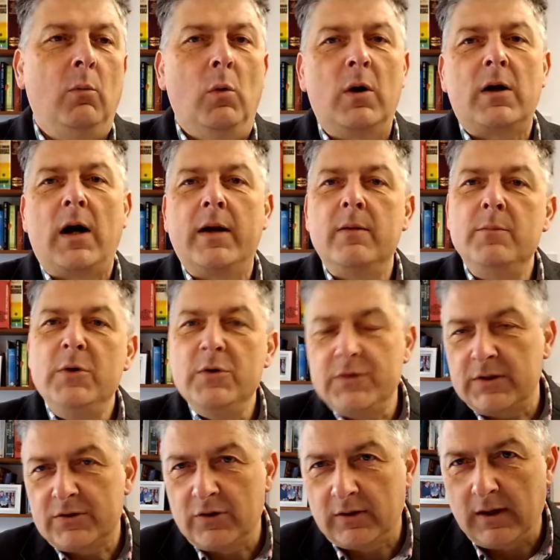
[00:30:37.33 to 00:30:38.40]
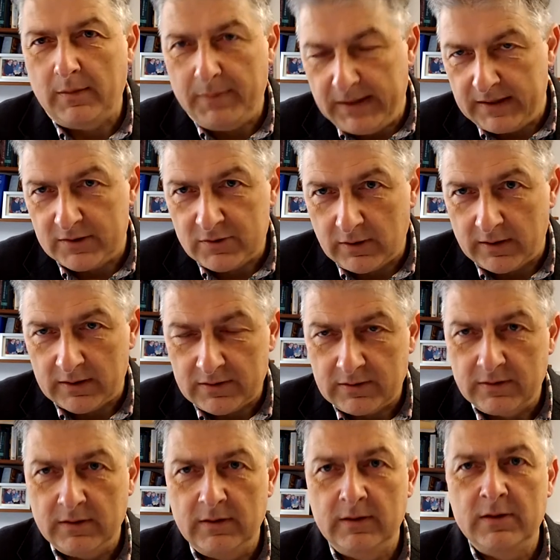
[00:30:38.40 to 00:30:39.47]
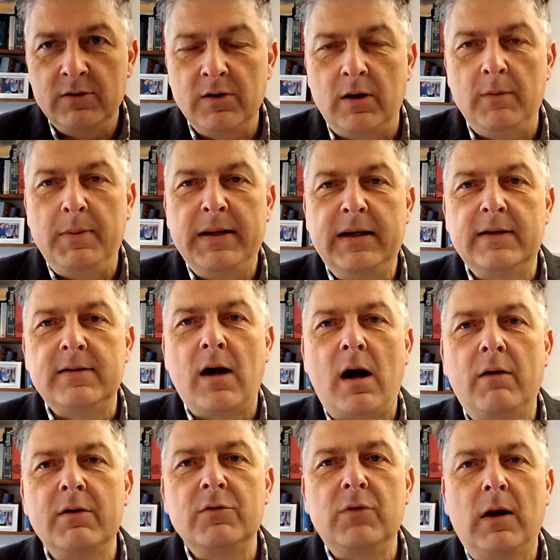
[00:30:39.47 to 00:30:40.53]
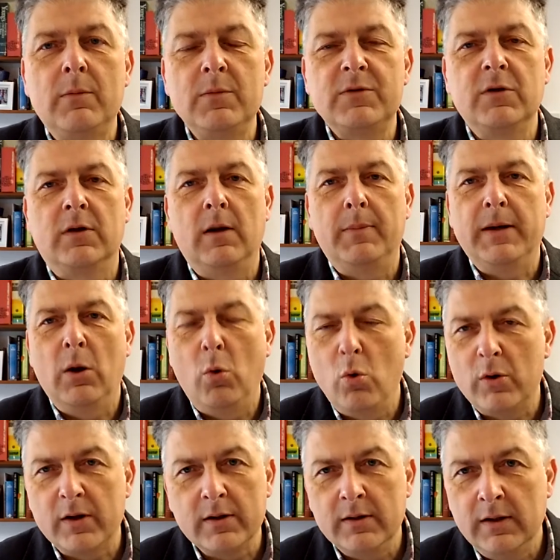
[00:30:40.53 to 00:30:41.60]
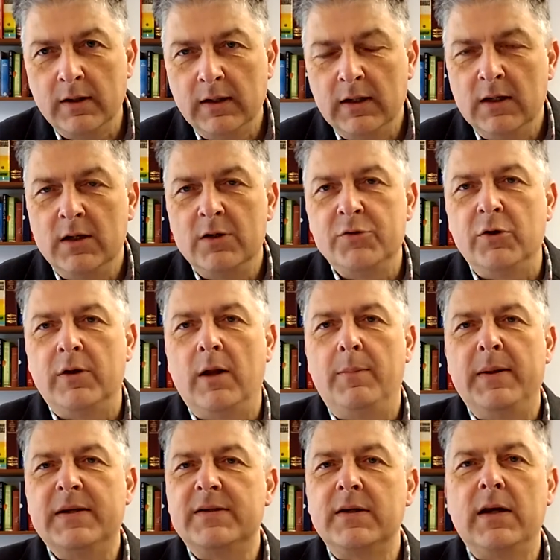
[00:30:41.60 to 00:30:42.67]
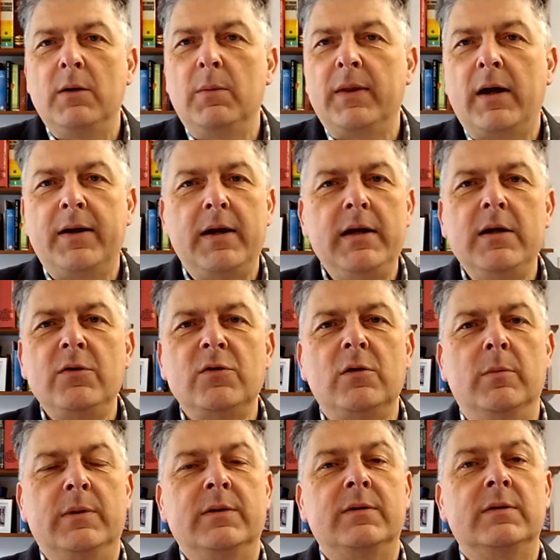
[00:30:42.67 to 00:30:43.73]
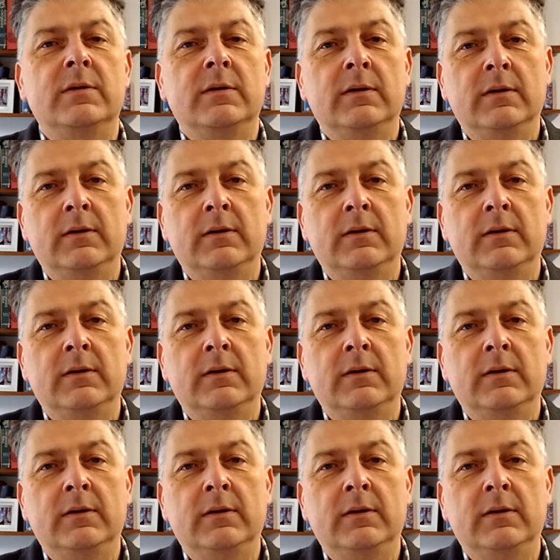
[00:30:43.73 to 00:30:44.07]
What kind of music should there be in church? Should there be guitar and drums? Should there be organ? Should there be singing without any instruments?